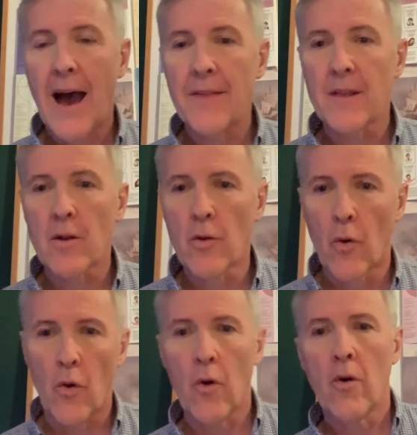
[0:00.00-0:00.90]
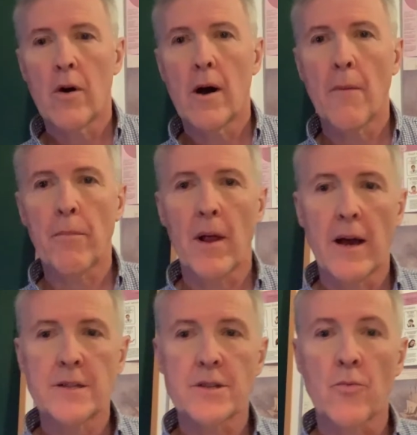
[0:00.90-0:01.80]
and the law
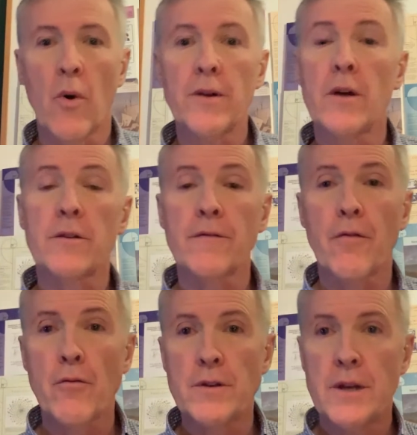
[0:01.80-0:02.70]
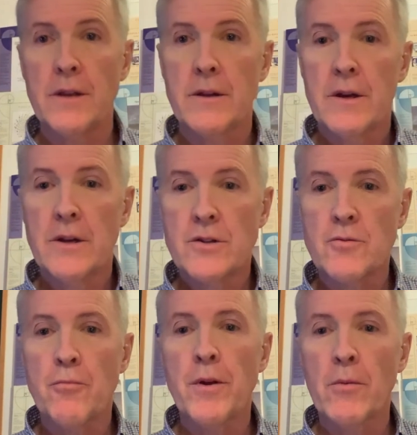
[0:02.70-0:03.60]
applies to 114
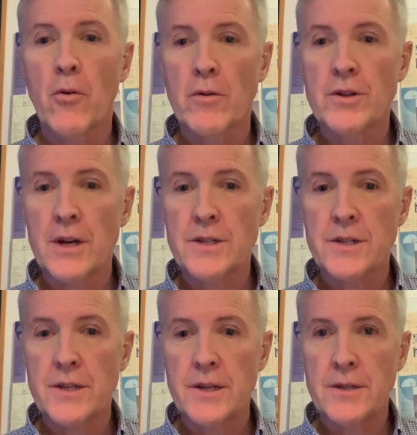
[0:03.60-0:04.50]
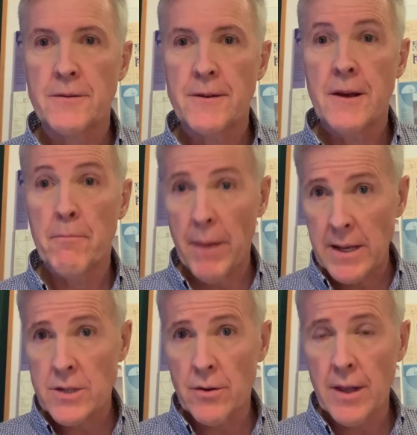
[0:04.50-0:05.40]
Supreme Court justices
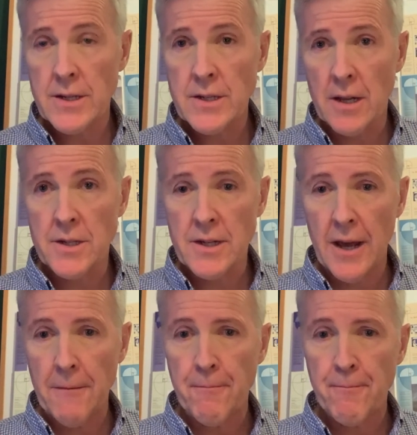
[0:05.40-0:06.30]
based on their sun sign.